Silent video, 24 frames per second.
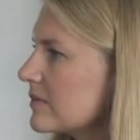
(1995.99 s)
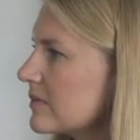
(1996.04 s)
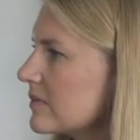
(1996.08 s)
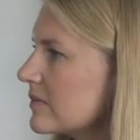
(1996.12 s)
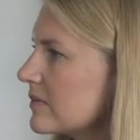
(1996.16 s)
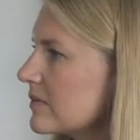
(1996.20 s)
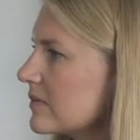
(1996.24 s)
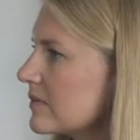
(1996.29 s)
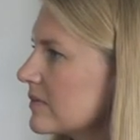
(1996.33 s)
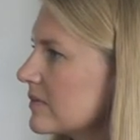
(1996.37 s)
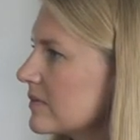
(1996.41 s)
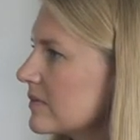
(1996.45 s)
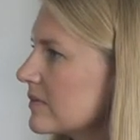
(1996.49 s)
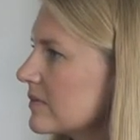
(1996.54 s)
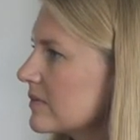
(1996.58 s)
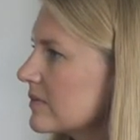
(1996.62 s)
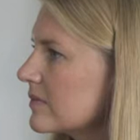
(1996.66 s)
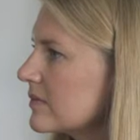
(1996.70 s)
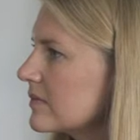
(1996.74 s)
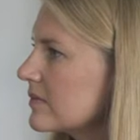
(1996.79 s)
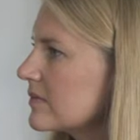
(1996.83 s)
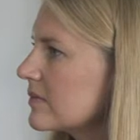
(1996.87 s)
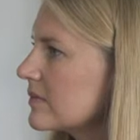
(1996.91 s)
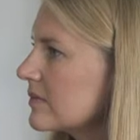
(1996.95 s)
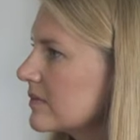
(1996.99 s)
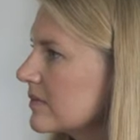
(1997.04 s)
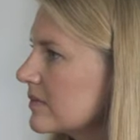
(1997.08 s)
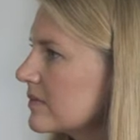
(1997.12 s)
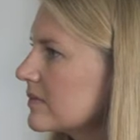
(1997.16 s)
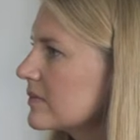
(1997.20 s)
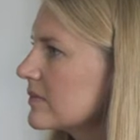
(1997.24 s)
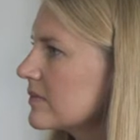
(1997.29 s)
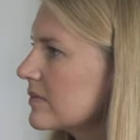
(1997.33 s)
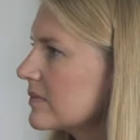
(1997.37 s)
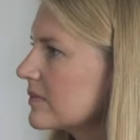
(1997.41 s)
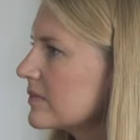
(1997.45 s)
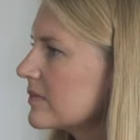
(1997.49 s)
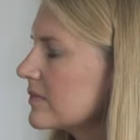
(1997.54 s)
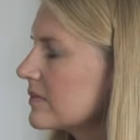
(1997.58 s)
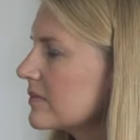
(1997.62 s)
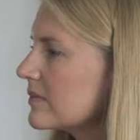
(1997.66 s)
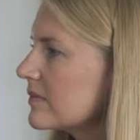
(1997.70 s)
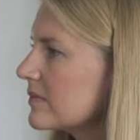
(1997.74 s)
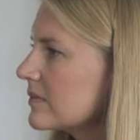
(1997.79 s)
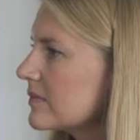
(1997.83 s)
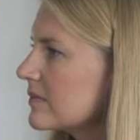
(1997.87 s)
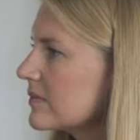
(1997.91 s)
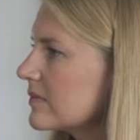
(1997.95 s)

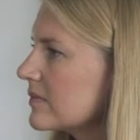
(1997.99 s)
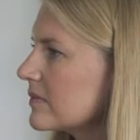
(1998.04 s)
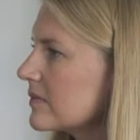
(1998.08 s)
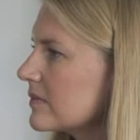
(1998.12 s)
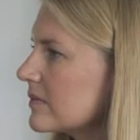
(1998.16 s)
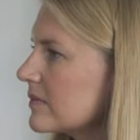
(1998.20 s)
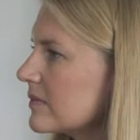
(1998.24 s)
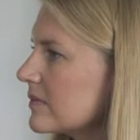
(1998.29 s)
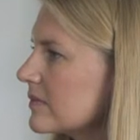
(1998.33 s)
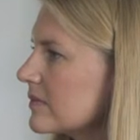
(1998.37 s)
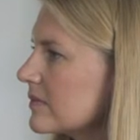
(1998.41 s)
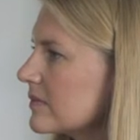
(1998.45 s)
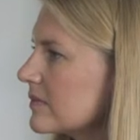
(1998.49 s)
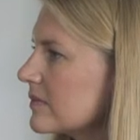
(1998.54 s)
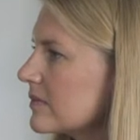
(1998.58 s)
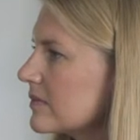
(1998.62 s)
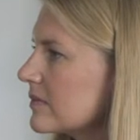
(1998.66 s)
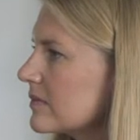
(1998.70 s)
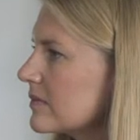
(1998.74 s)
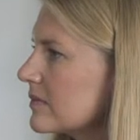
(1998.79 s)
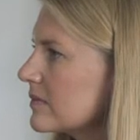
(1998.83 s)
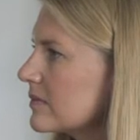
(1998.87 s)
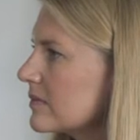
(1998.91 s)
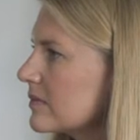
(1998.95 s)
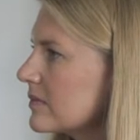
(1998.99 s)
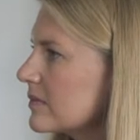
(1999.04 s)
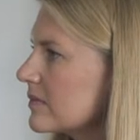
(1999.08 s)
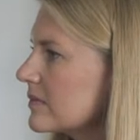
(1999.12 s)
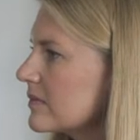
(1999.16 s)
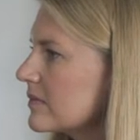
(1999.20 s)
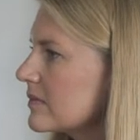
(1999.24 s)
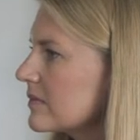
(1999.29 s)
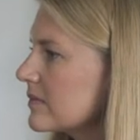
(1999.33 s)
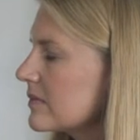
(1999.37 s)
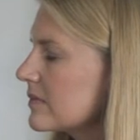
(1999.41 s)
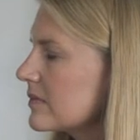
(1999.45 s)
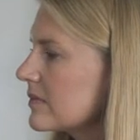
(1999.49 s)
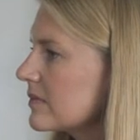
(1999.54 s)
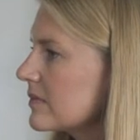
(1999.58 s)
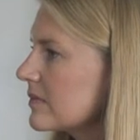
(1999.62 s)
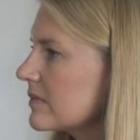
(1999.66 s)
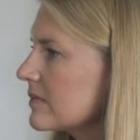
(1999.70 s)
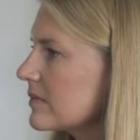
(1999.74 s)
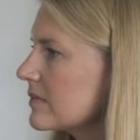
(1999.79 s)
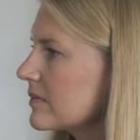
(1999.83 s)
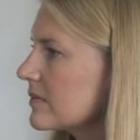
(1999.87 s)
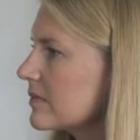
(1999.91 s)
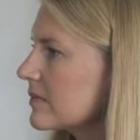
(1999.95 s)

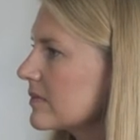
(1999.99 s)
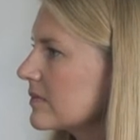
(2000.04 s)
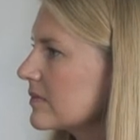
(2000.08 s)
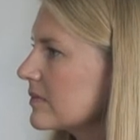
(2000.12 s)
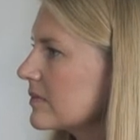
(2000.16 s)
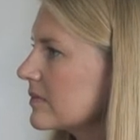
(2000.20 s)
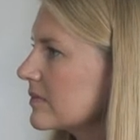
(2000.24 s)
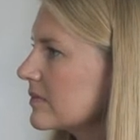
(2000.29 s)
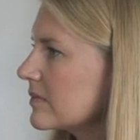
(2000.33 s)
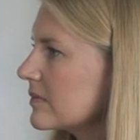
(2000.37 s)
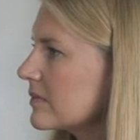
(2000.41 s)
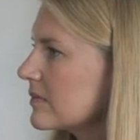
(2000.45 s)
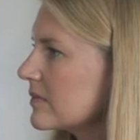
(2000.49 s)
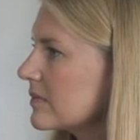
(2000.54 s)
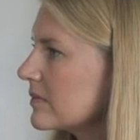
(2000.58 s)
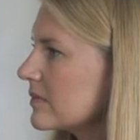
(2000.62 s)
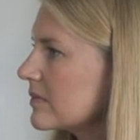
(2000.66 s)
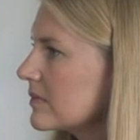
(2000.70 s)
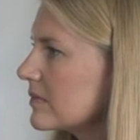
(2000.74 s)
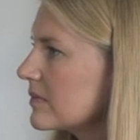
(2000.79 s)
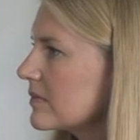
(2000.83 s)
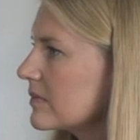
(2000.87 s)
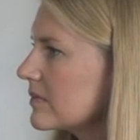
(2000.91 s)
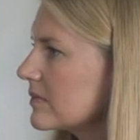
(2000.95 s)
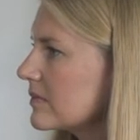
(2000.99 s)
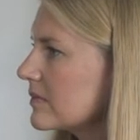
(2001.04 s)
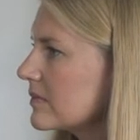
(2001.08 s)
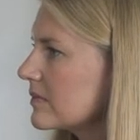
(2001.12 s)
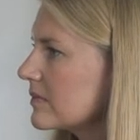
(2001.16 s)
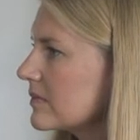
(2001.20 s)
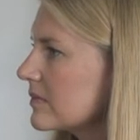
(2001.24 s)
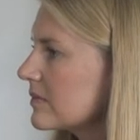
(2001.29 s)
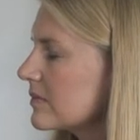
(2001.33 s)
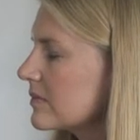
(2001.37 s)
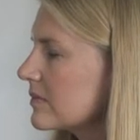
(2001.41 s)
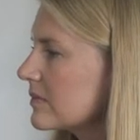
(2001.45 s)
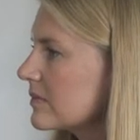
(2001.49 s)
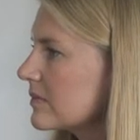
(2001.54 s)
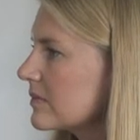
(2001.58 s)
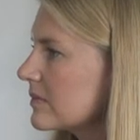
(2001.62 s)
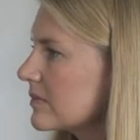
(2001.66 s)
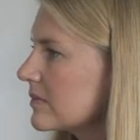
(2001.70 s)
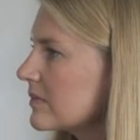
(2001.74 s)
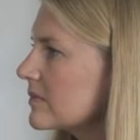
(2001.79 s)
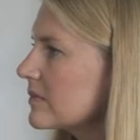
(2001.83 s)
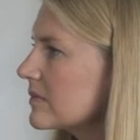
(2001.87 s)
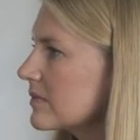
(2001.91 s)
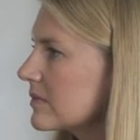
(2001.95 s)

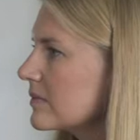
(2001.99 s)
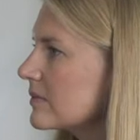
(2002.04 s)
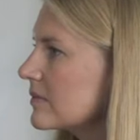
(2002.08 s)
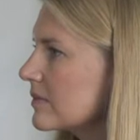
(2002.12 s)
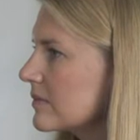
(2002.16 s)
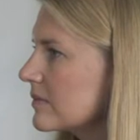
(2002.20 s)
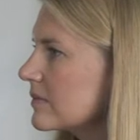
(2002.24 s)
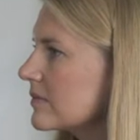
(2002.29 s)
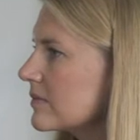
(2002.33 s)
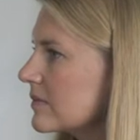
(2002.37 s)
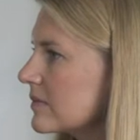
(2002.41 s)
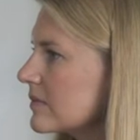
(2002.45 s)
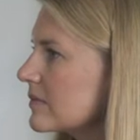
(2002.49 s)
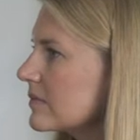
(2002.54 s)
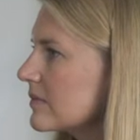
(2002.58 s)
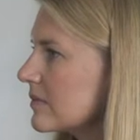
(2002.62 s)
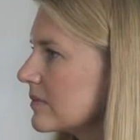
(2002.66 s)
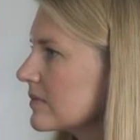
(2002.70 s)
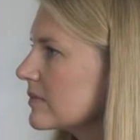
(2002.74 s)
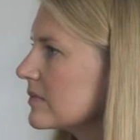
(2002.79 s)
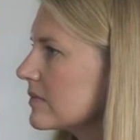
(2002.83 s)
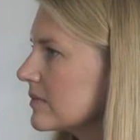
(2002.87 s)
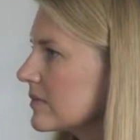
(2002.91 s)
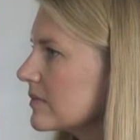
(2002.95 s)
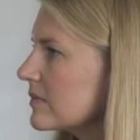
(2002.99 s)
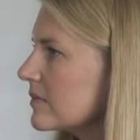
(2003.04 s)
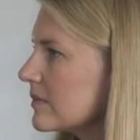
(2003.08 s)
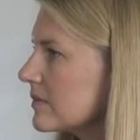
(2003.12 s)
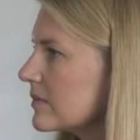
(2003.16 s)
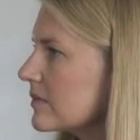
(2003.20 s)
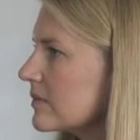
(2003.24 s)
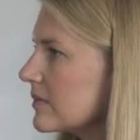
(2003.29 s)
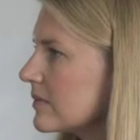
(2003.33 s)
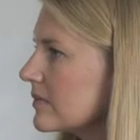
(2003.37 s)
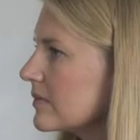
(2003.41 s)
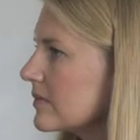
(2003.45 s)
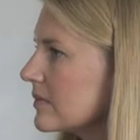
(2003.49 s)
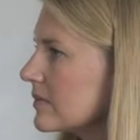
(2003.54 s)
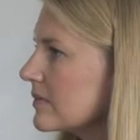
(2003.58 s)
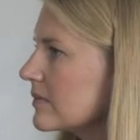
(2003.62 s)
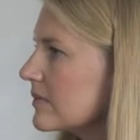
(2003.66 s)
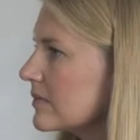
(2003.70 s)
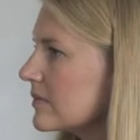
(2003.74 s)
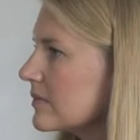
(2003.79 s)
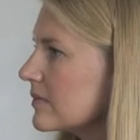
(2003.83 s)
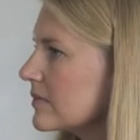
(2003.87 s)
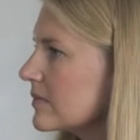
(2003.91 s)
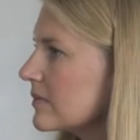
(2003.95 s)
No words are spoken by the person on screen.